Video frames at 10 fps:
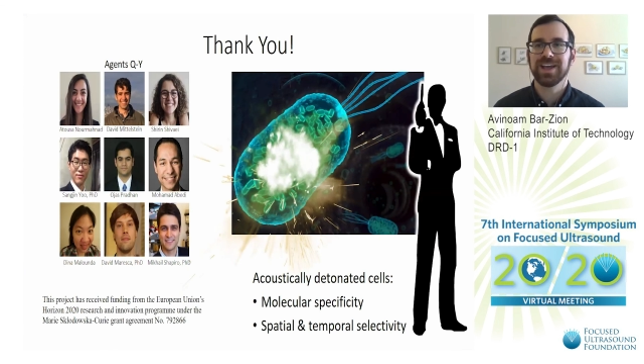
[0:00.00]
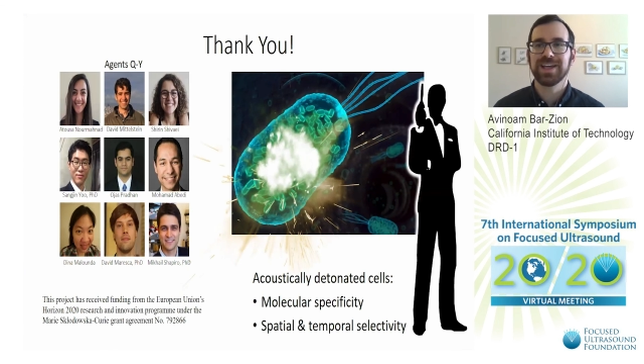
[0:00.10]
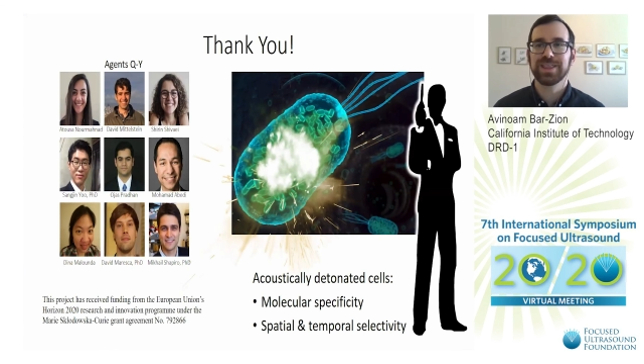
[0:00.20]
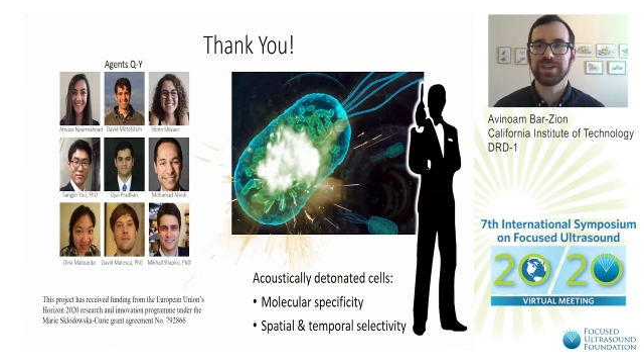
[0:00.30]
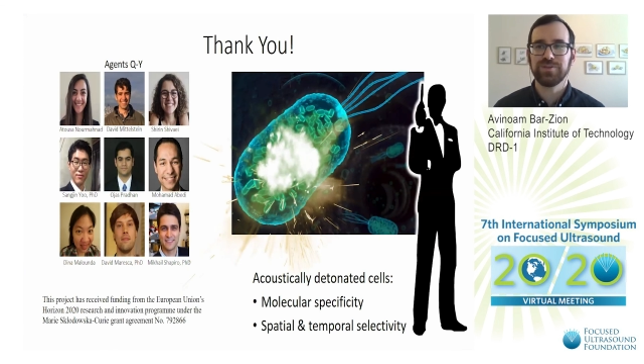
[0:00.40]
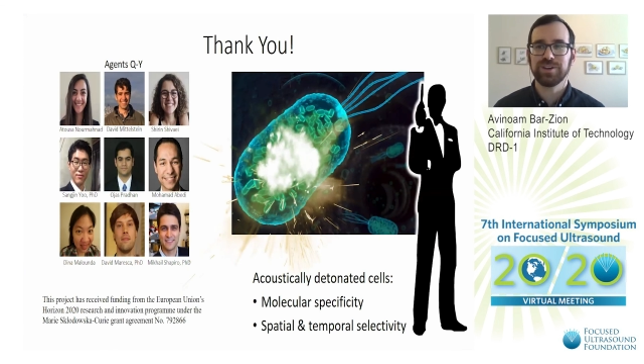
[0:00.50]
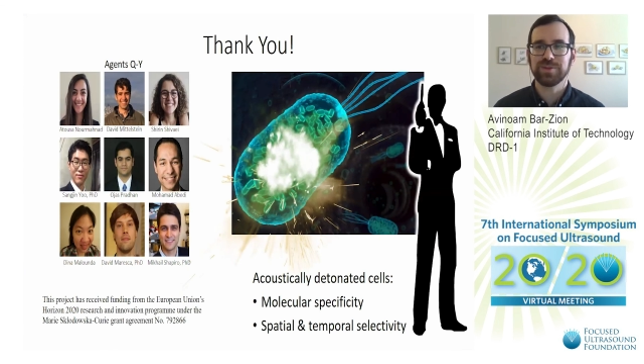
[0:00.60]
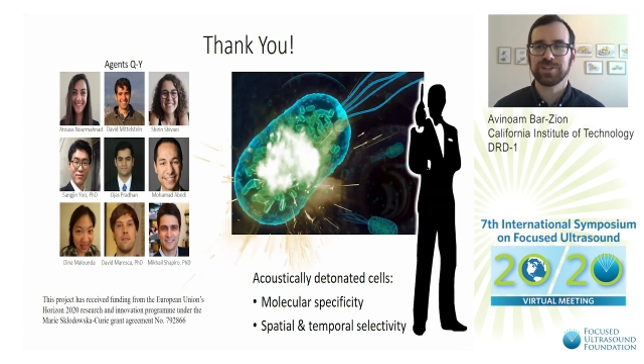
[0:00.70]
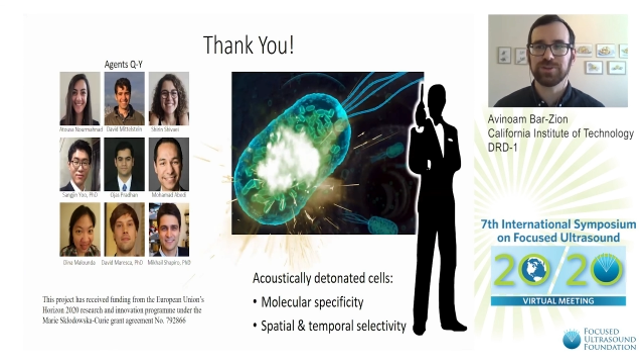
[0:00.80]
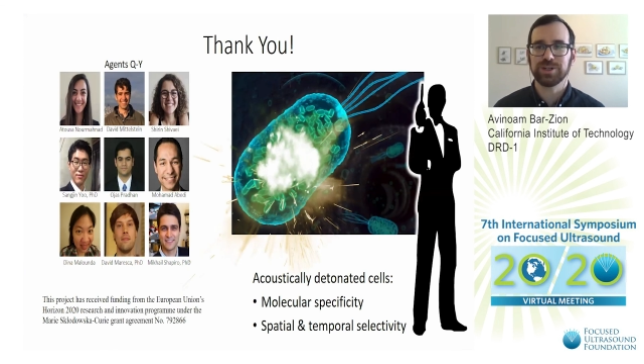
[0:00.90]
Thank you very
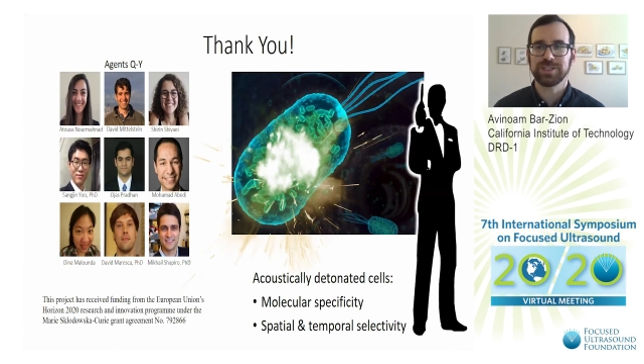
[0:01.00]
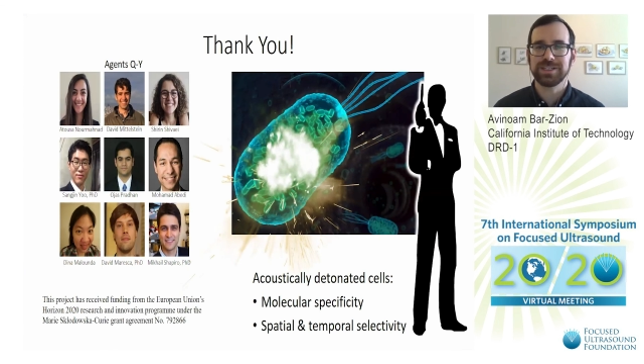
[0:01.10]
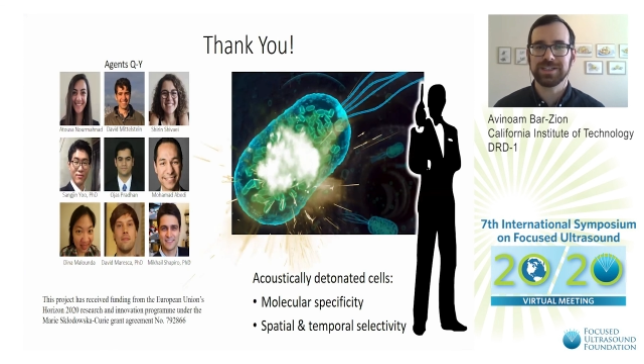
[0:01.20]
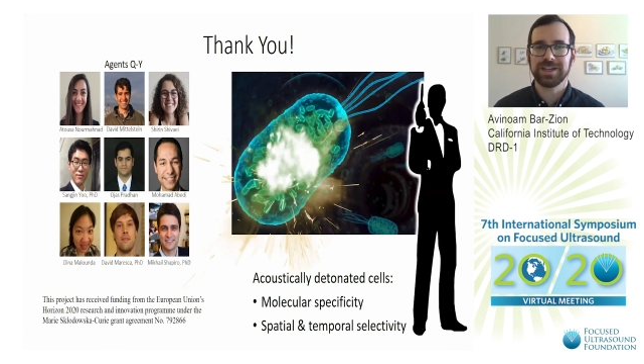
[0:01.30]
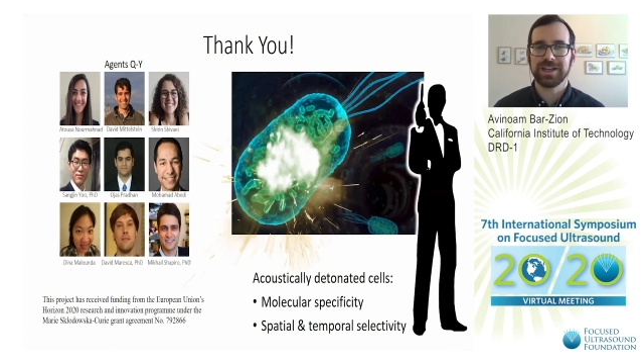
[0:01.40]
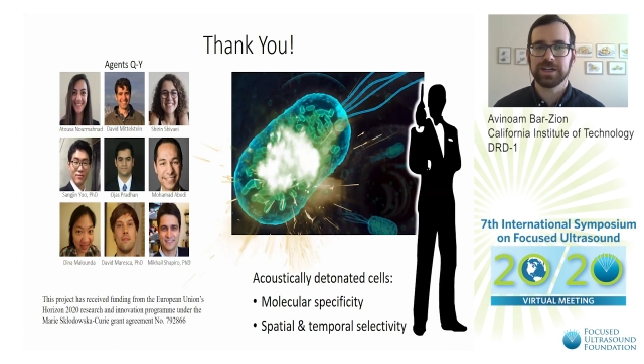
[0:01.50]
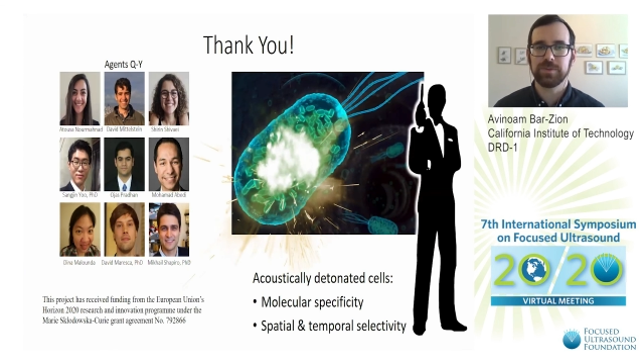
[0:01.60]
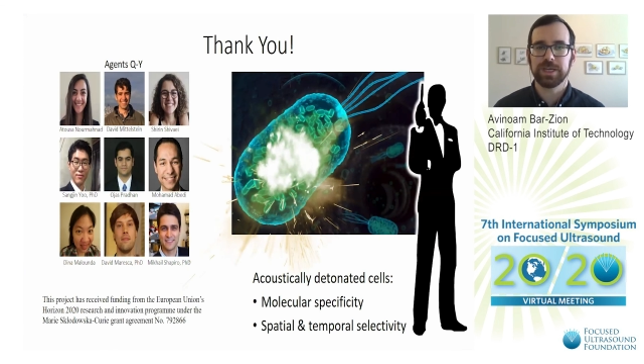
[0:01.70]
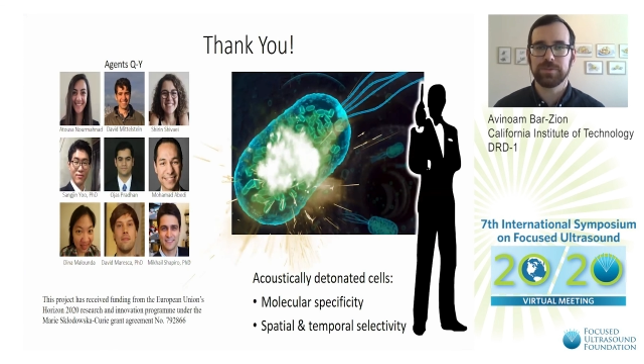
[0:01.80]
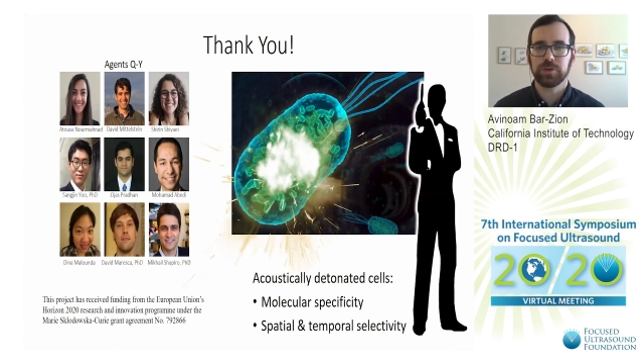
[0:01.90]
much for listening, and I'll be
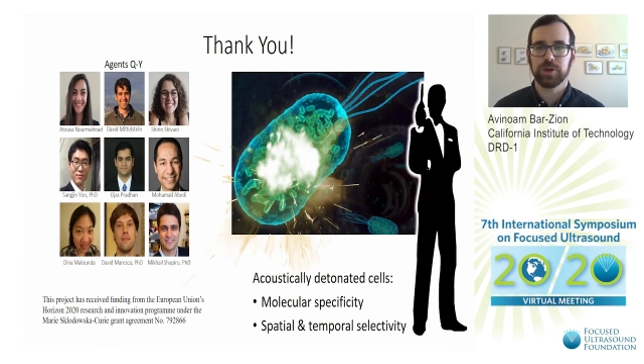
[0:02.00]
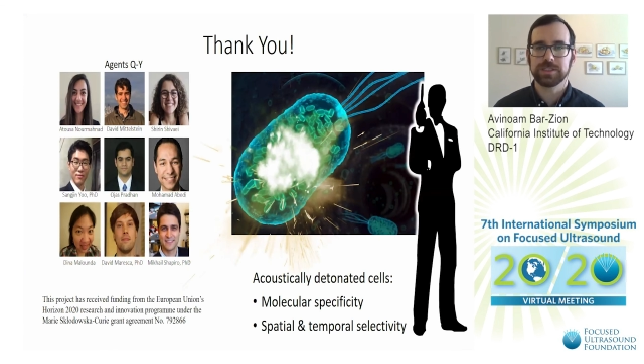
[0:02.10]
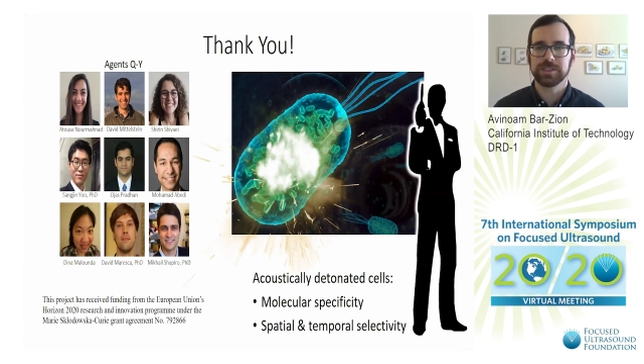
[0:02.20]
happy to answer